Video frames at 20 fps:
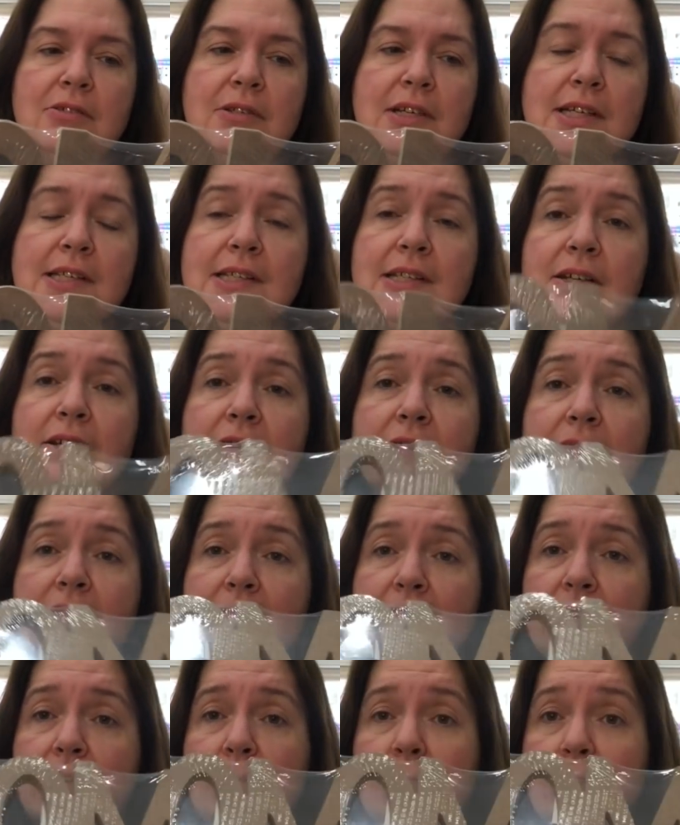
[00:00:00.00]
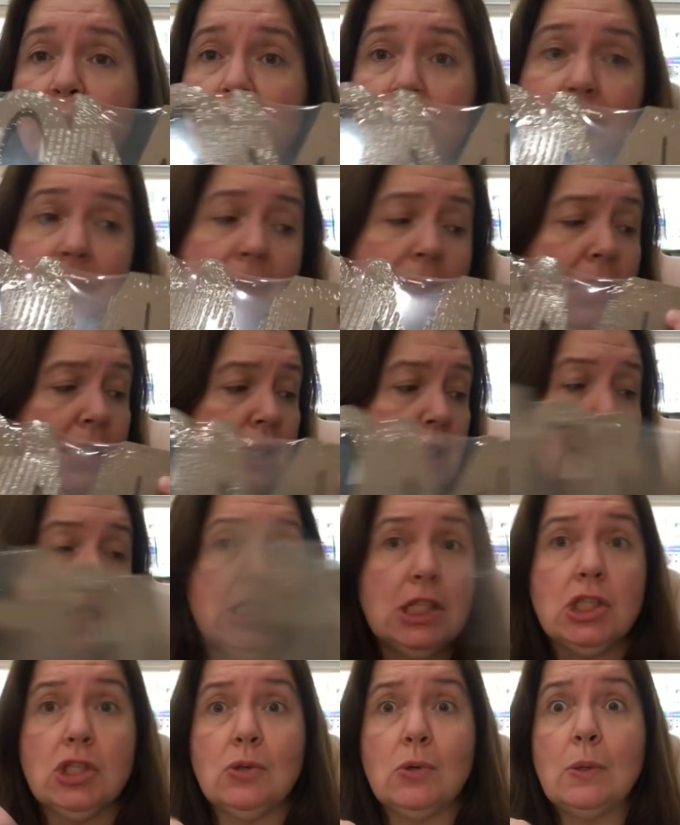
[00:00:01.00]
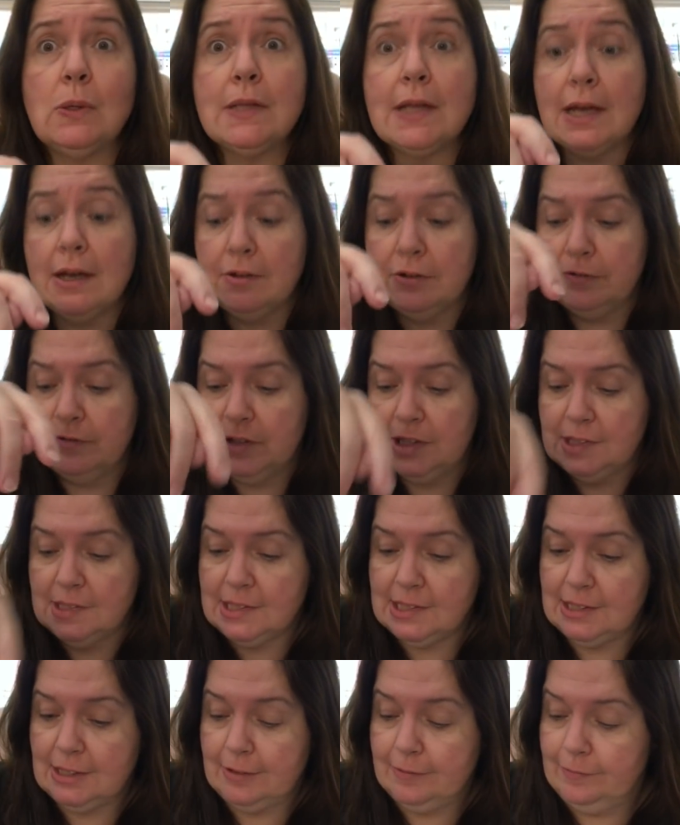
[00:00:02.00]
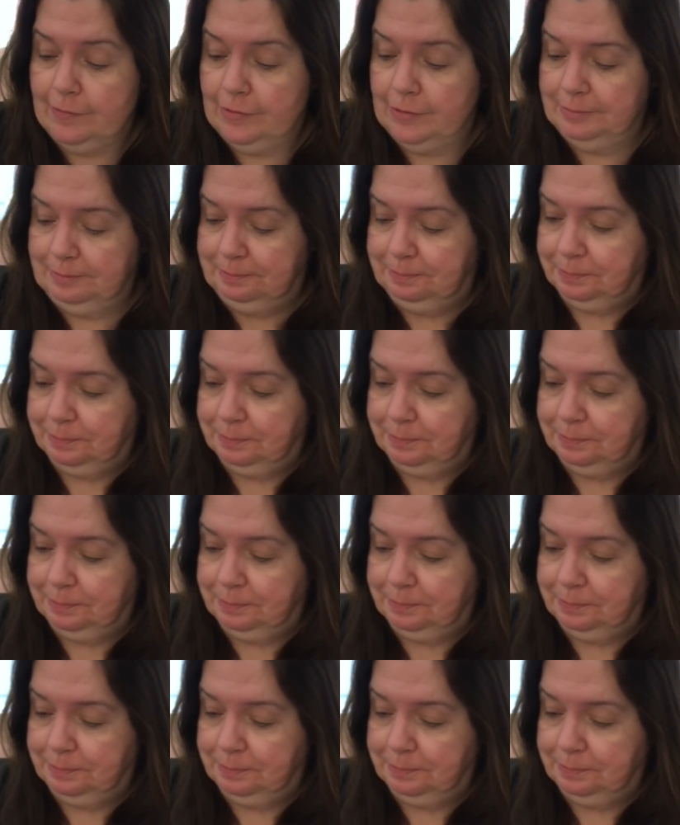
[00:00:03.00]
2 days ago, they were completely sold out of this stuff.